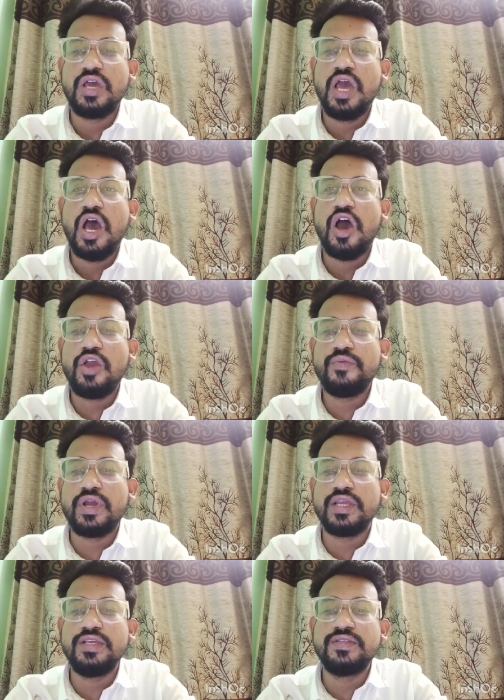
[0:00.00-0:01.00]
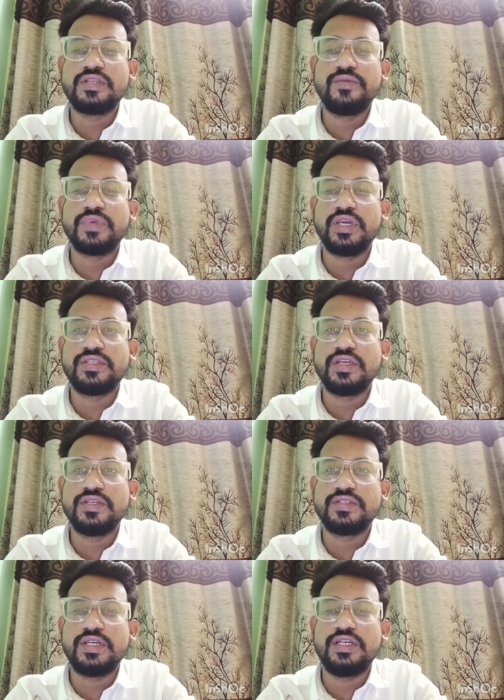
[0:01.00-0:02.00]
However, in some cases,
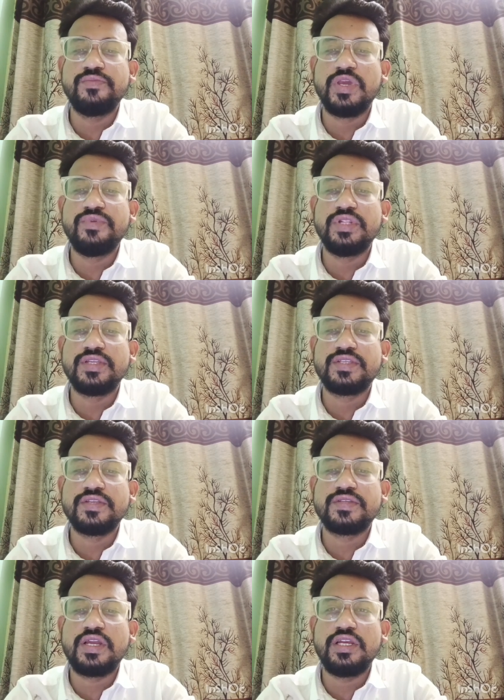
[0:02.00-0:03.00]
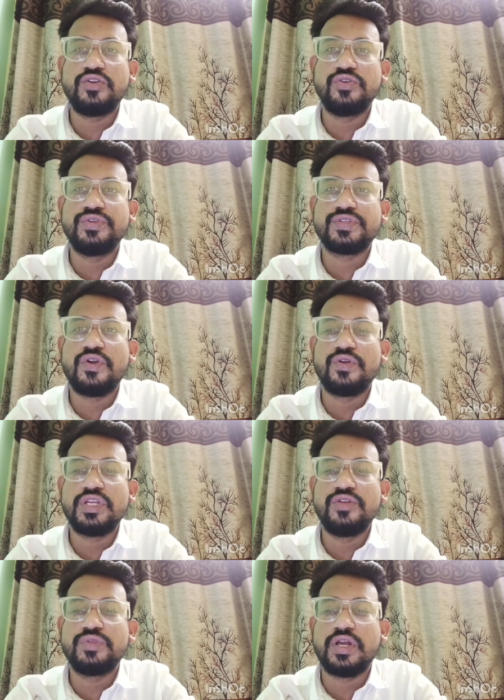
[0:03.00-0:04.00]
it may be necessary to
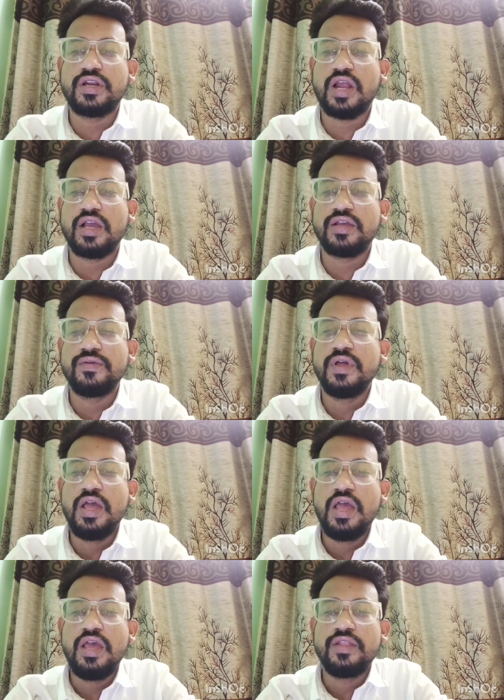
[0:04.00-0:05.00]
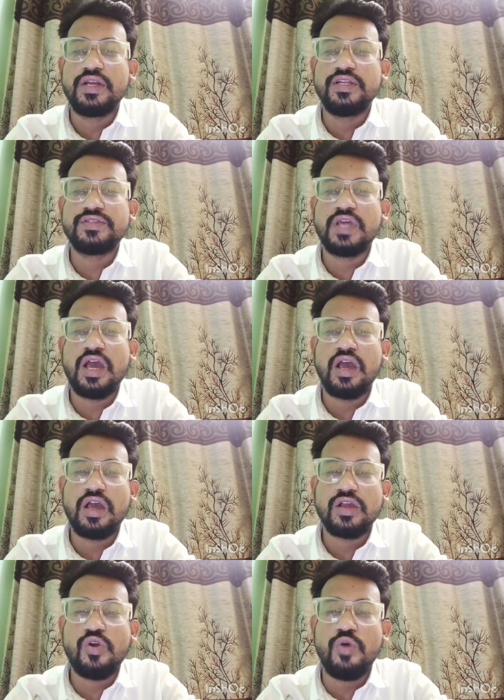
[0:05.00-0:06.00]
discontinue the drug. That is the
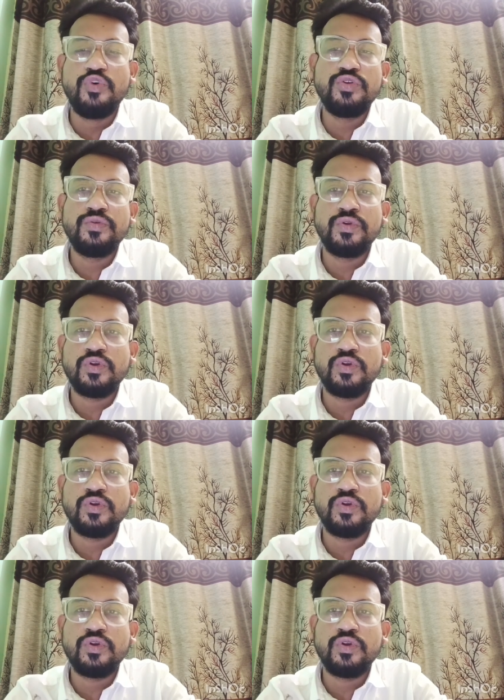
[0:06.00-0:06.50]
common